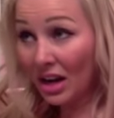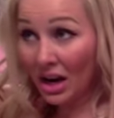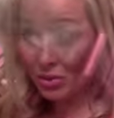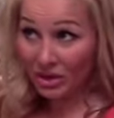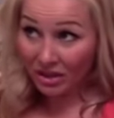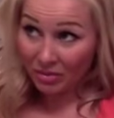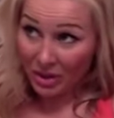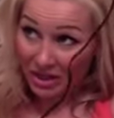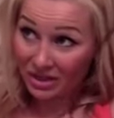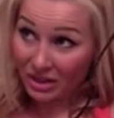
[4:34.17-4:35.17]
I would give
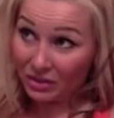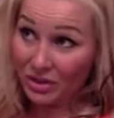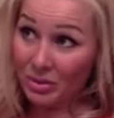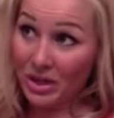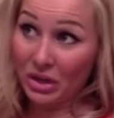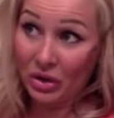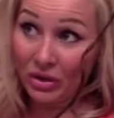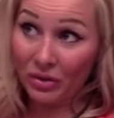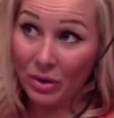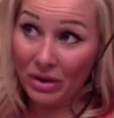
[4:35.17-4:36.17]
myself, depending on
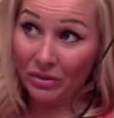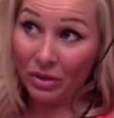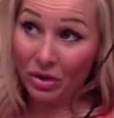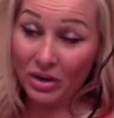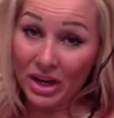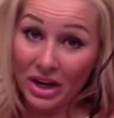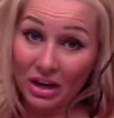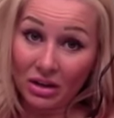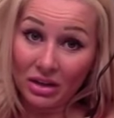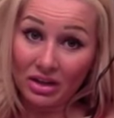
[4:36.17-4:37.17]
if you have long
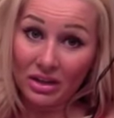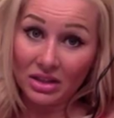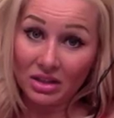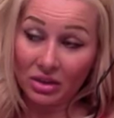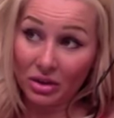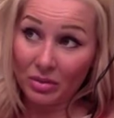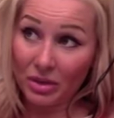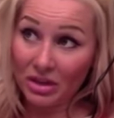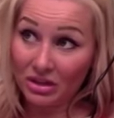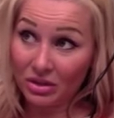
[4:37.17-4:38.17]
hair, at least 30
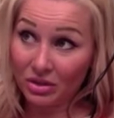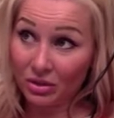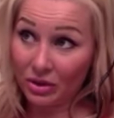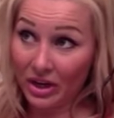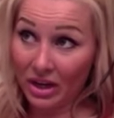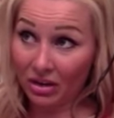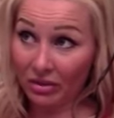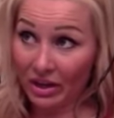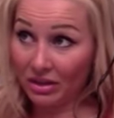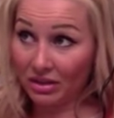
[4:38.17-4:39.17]
minutes to do your hair
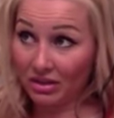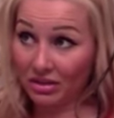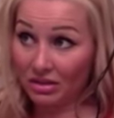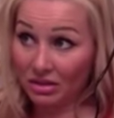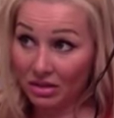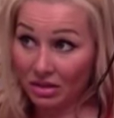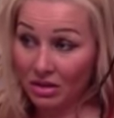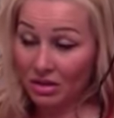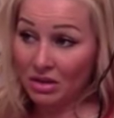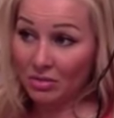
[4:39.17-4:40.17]
like this.
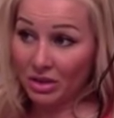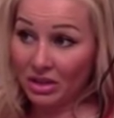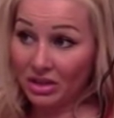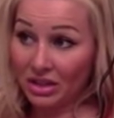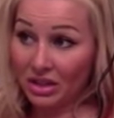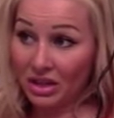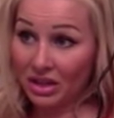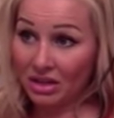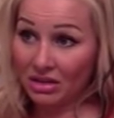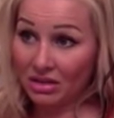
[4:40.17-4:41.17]
Because it
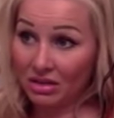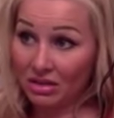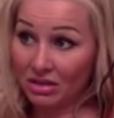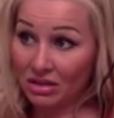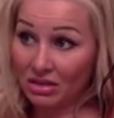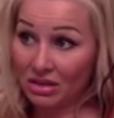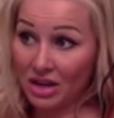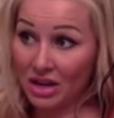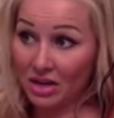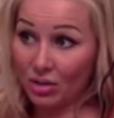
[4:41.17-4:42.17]
can
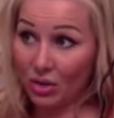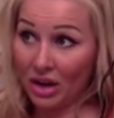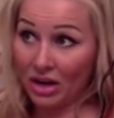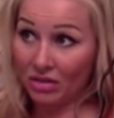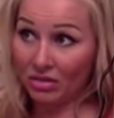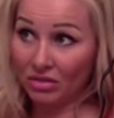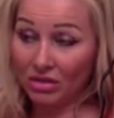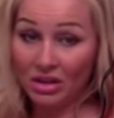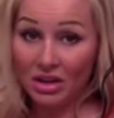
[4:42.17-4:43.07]
take a while.